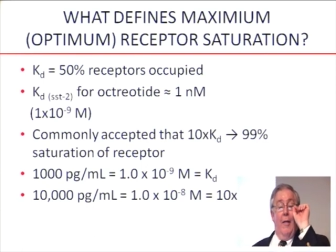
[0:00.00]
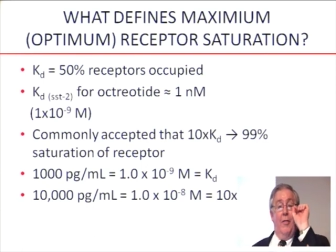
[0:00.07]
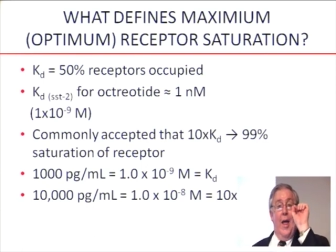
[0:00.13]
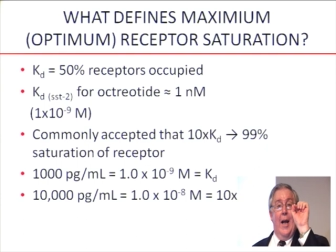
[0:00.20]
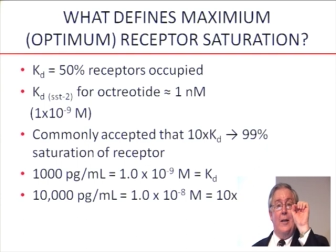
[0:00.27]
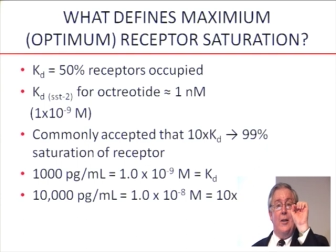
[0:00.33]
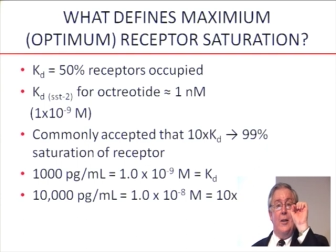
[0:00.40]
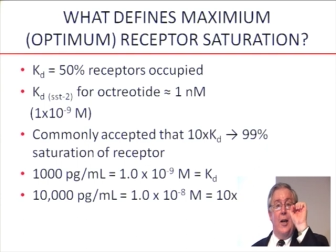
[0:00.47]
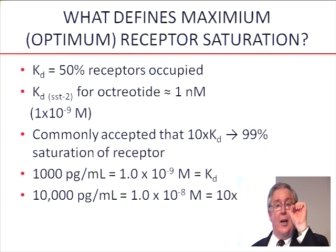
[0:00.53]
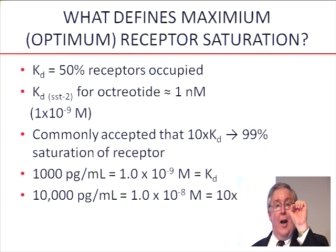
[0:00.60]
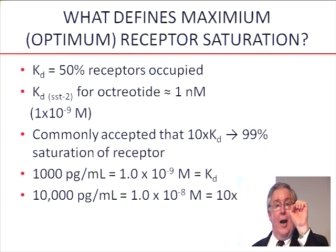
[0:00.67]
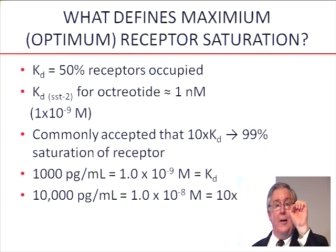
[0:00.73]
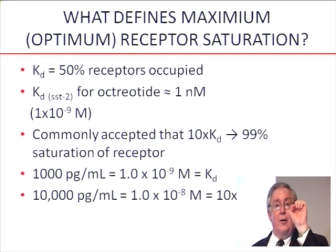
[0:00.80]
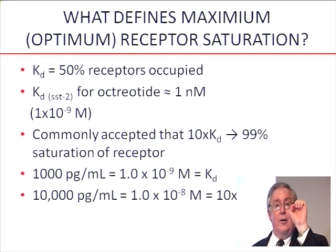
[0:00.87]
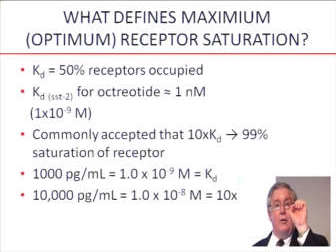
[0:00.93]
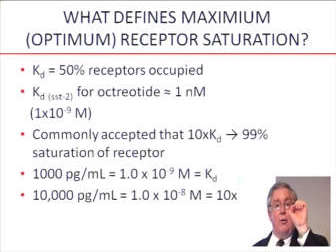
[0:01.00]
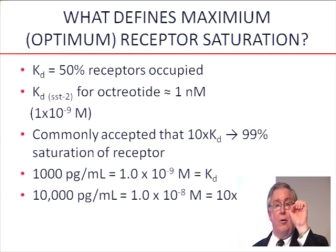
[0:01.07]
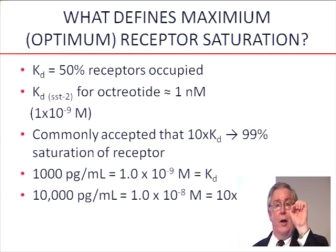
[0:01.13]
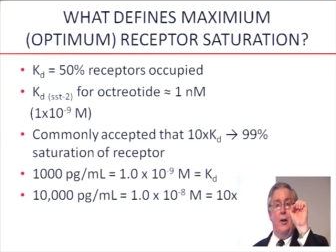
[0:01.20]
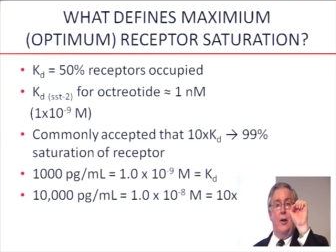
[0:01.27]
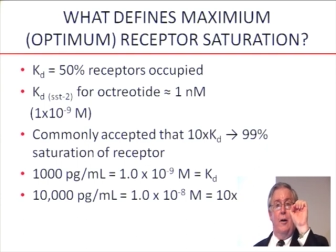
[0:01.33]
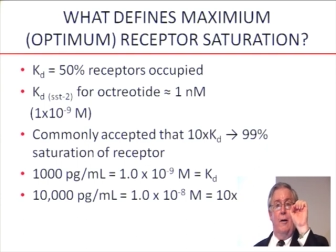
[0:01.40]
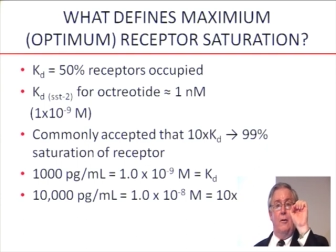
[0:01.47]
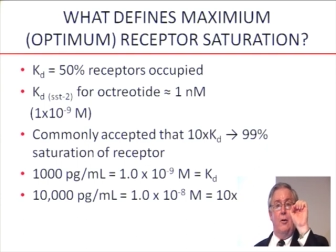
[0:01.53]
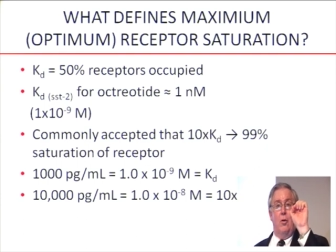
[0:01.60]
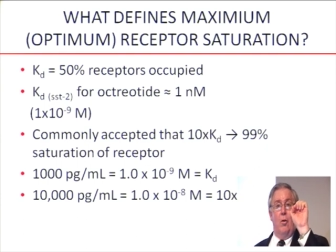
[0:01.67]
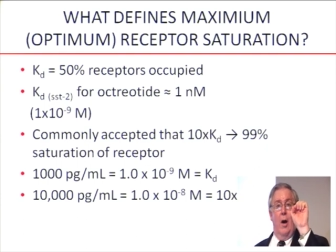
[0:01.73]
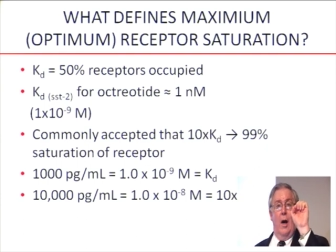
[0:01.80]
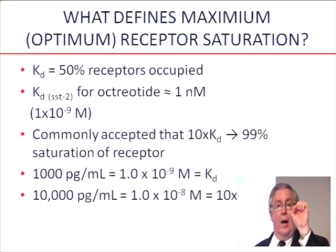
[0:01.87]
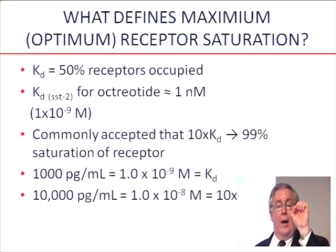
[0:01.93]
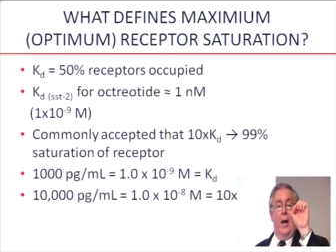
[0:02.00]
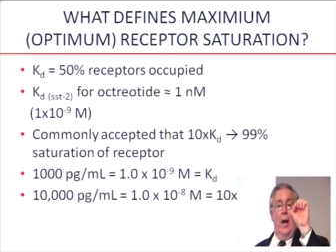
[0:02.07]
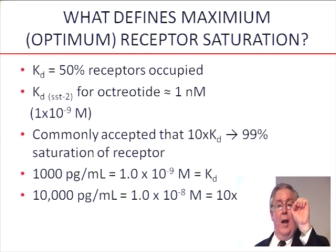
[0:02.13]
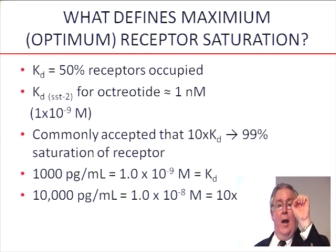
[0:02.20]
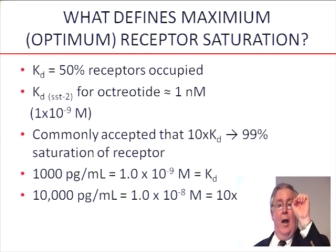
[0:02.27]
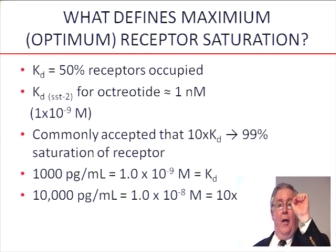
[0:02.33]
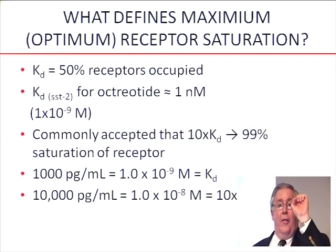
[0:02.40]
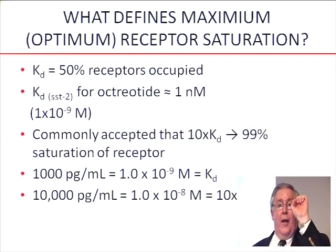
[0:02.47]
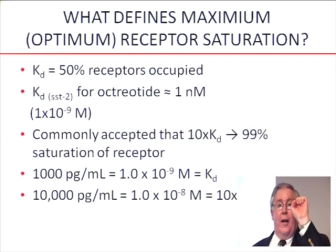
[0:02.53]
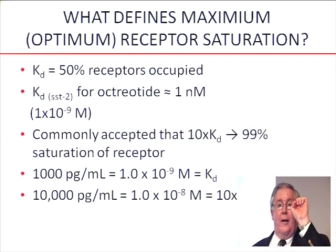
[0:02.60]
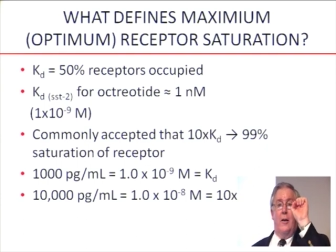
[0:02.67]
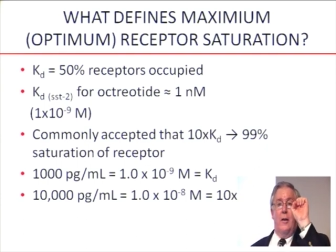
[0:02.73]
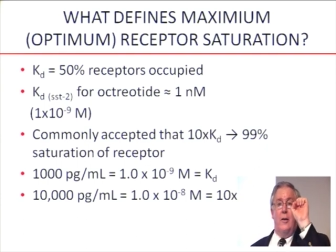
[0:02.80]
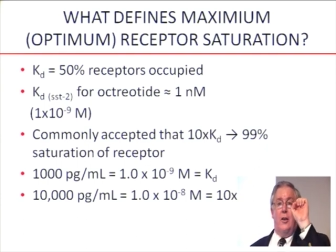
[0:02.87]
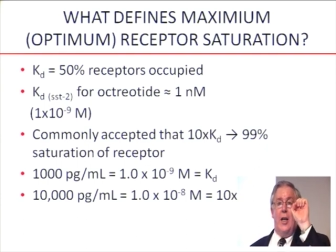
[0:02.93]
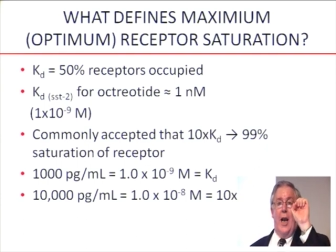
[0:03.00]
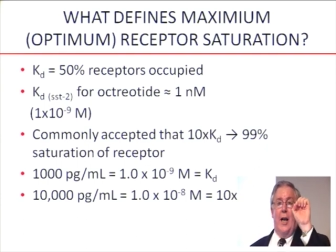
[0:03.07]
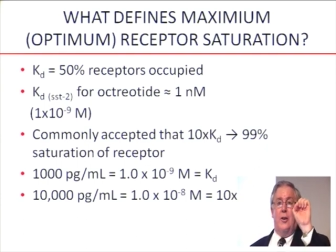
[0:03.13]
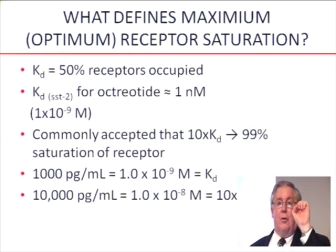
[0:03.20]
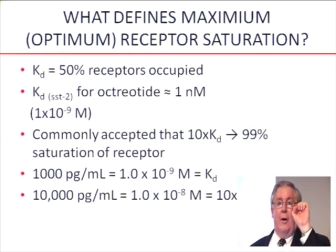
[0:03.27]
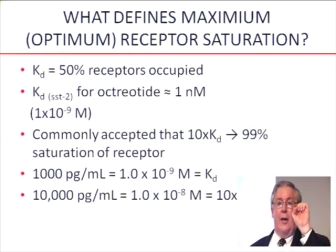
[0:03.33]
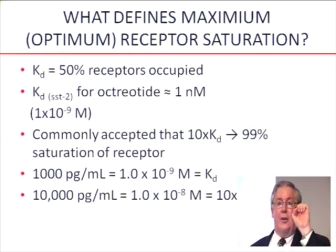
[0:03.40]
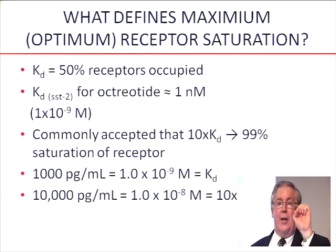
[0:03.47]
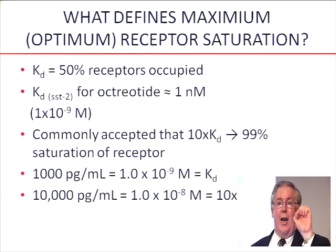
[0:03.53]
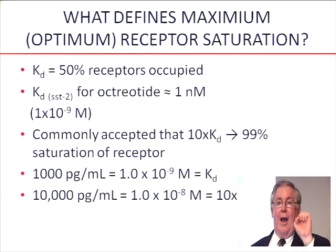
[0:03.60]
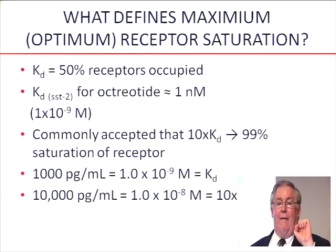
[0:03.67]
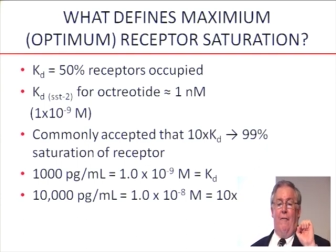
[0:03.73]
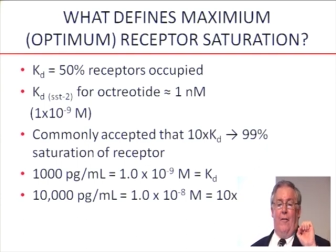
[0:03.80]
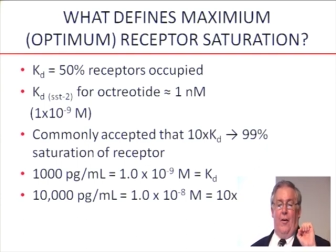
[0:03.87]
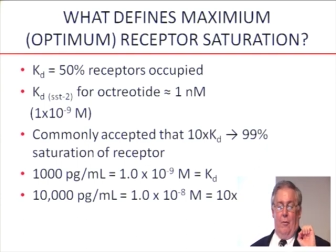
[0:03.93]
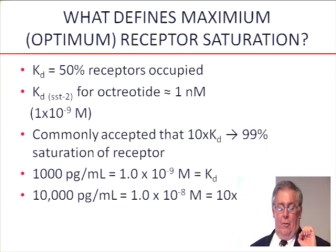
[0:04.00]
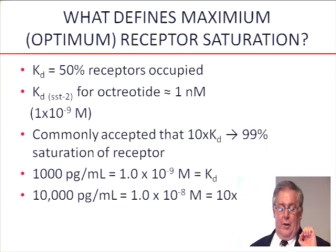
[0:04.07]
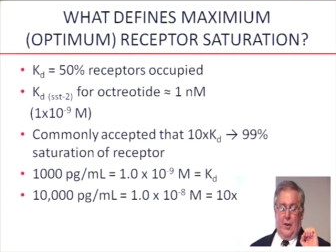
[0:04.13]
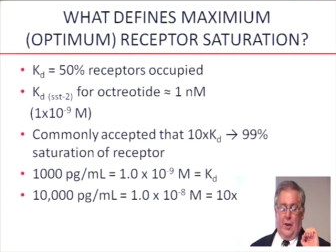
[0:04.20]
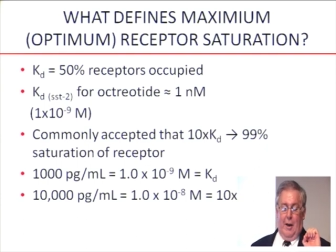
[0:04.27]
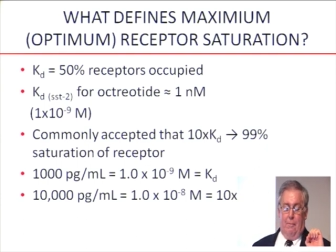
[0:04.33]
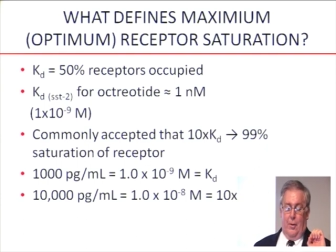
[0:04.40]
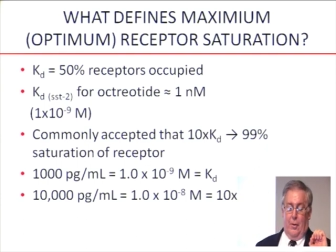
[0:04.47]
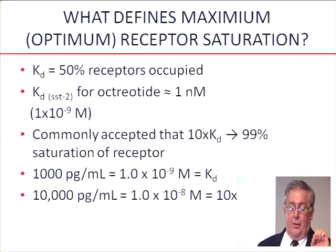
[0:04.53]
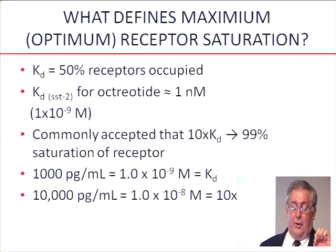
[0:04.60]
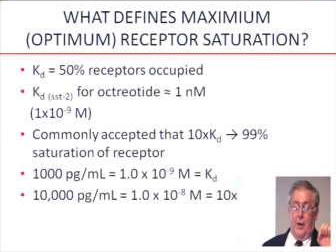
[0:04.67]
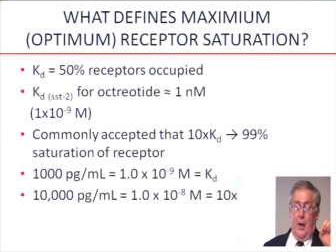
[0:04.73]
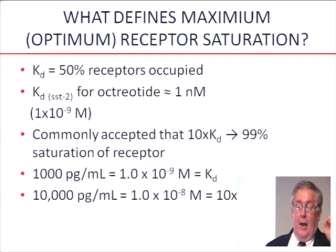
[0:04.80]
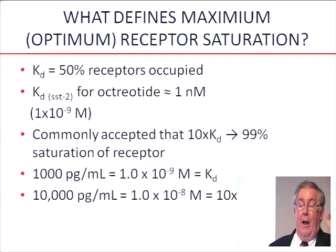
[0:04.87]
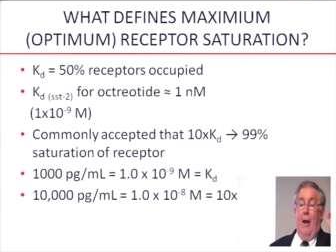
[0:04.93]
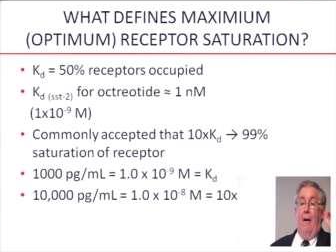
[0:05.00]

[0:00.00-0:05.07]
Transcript: and that's the concentration of drug that saturates half your receptors.